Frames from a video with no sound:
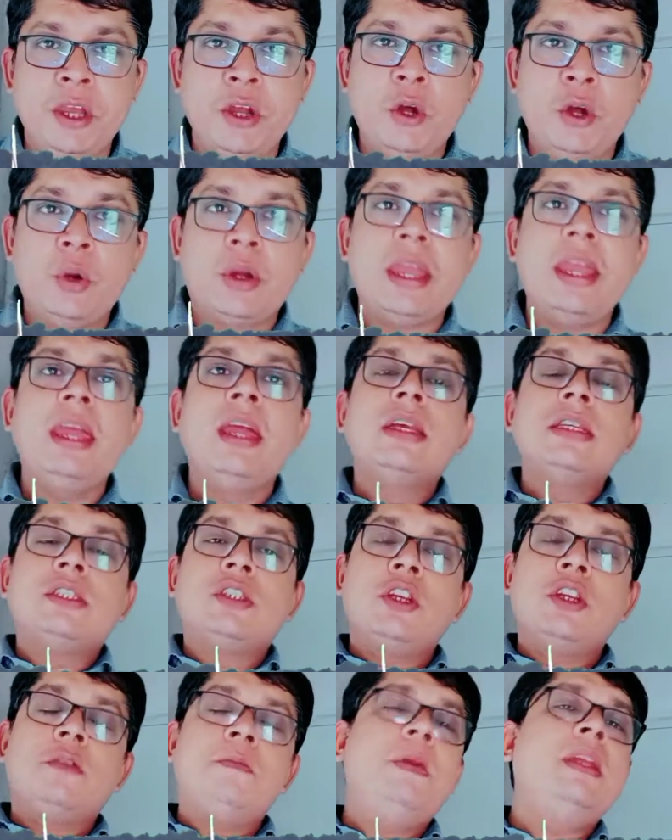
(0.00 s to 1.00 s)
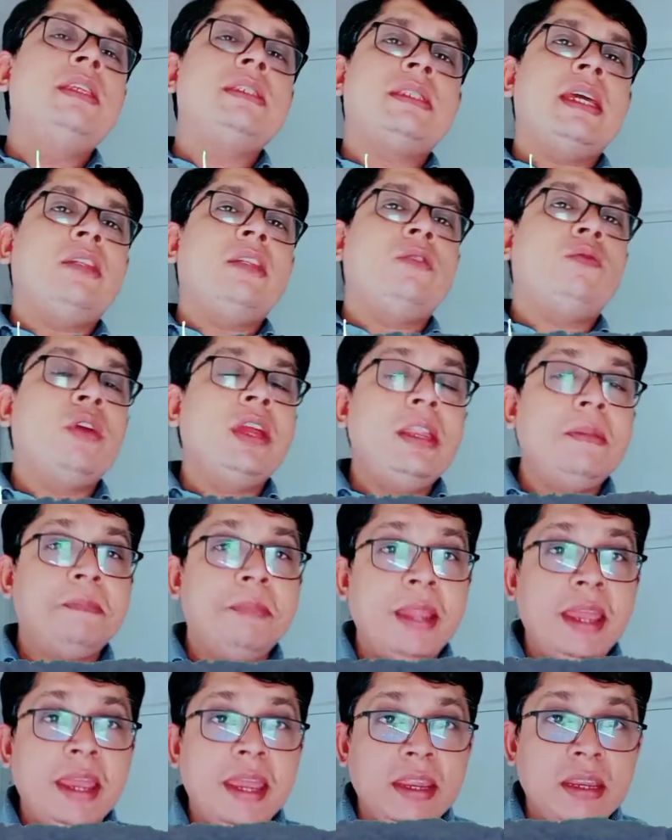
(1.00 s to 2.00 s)
Okay, so it means that
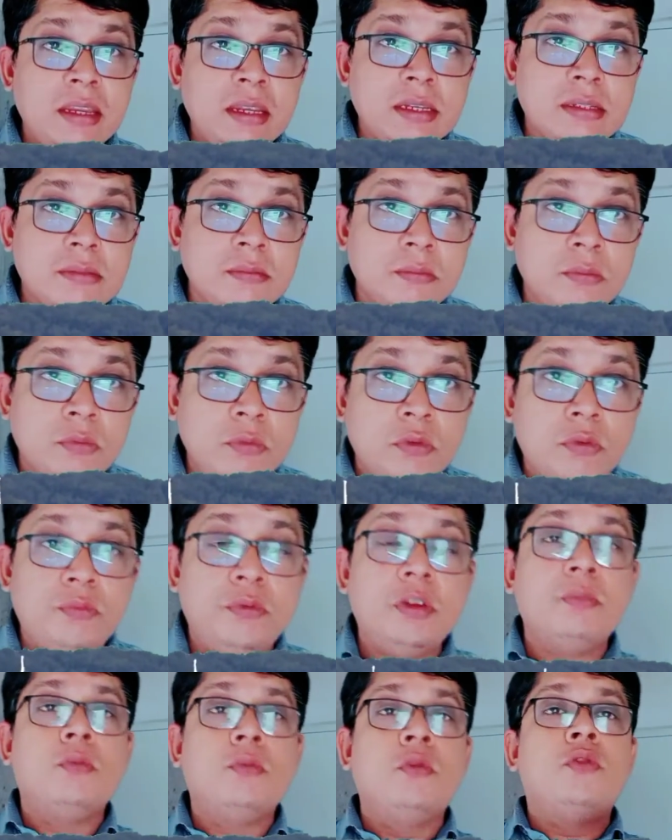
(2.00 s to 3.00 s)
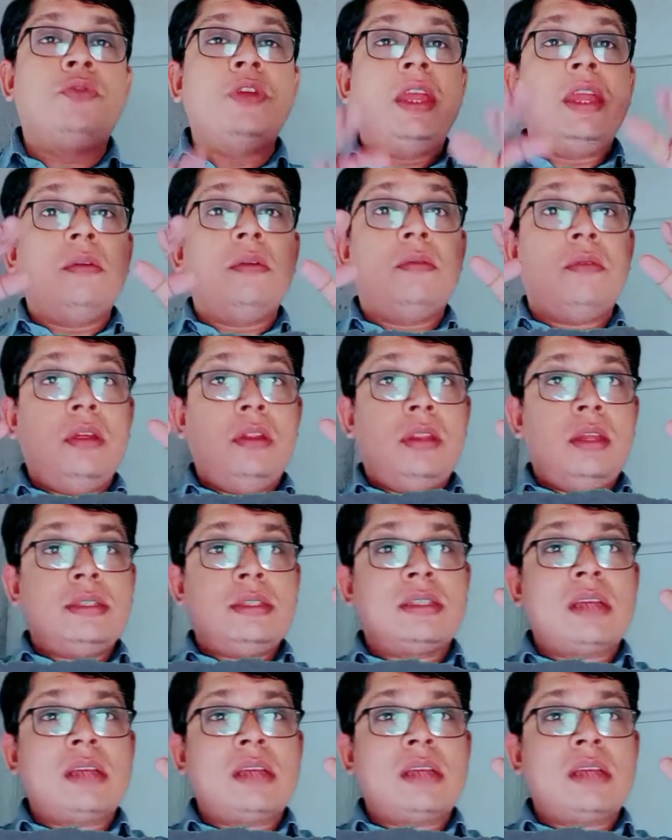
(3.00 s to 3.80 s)
when plane is moving in the